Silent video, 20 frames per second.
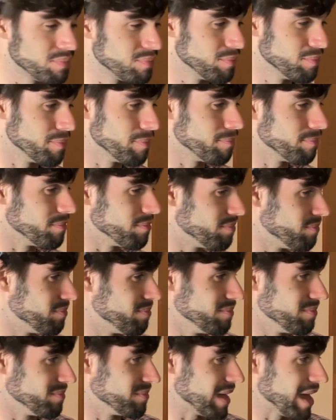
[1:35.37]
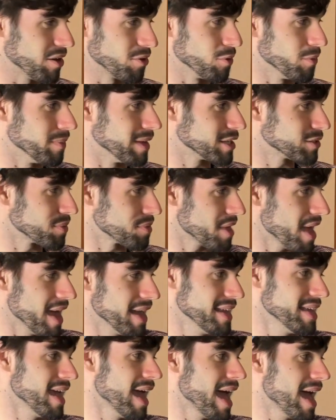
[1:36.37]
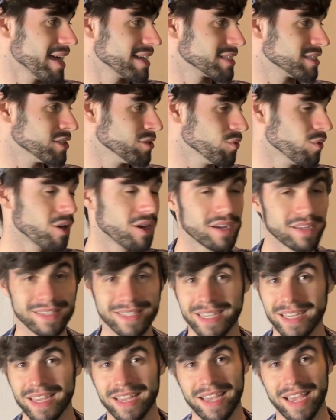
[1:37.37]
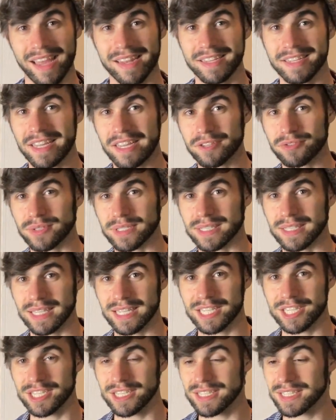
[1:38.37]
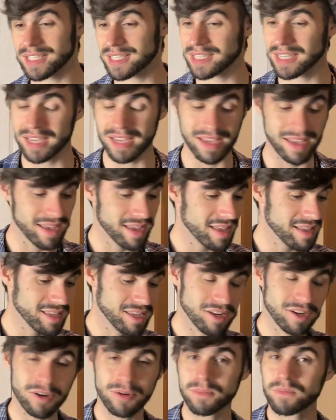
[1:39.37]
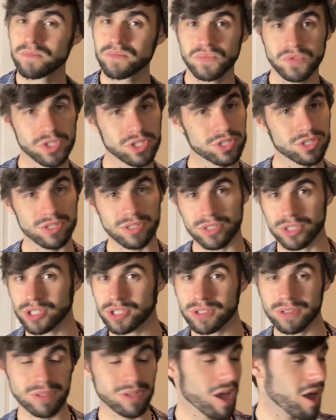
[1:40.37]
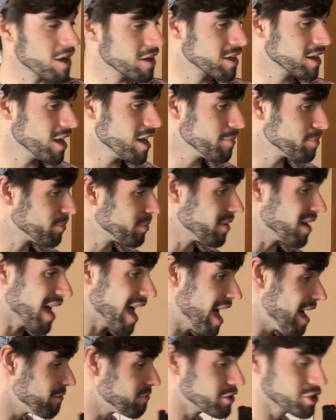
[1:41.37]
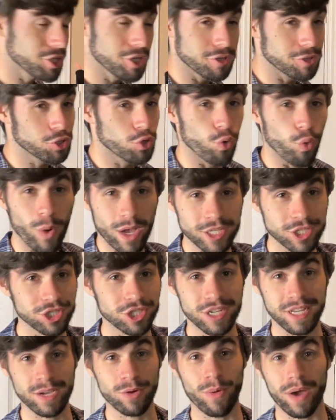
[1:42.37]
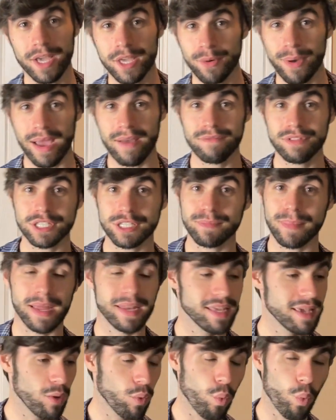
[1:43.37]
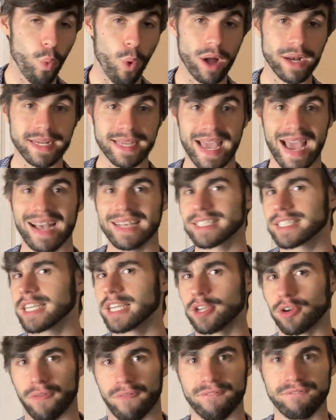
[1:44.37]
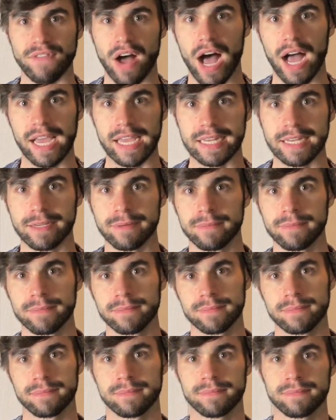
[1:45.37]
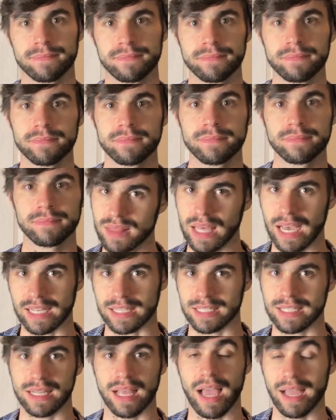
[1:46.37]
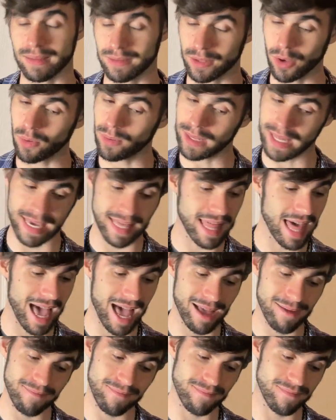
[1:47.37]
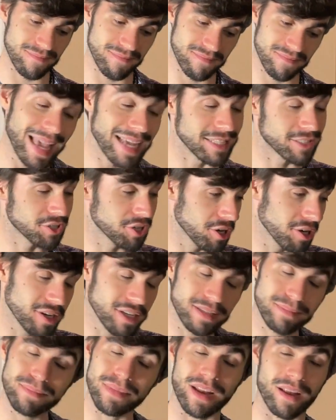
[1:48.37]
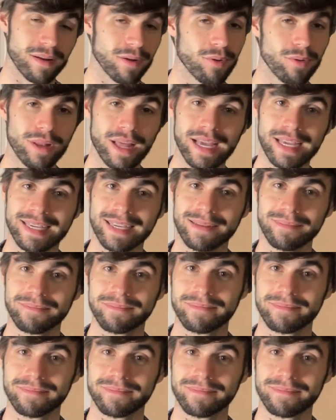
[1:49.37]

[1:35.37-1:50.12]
mm, I don't know, mess with any hags you want, any dangerous liches. You know, just stock up, have the church questioning why you have this many. One casting, you're fine. That's, I don't like that. It's good, but I don't like it.